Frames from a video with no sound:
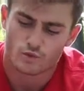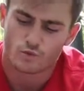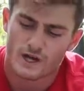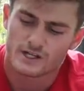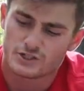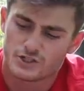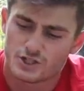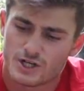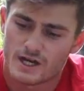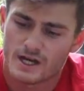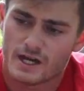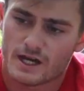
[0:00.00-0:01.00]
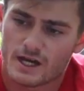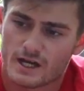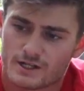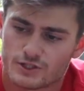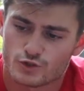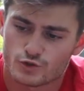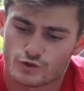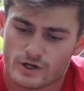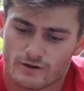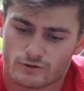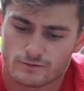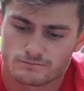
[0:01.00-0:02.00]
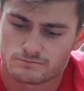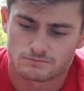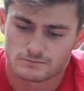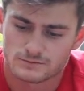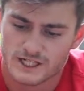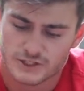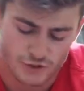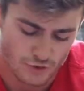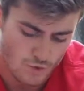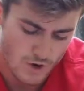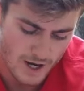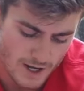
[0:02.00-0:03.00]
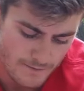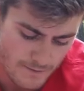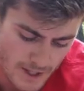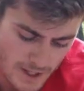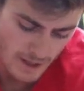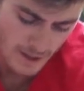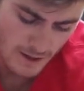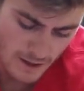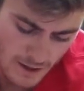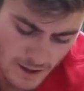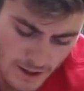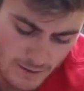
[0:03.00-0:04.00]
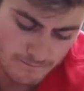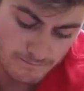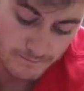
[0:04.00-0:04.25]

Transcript: a wrench and a screwdriver. Not sure why, um,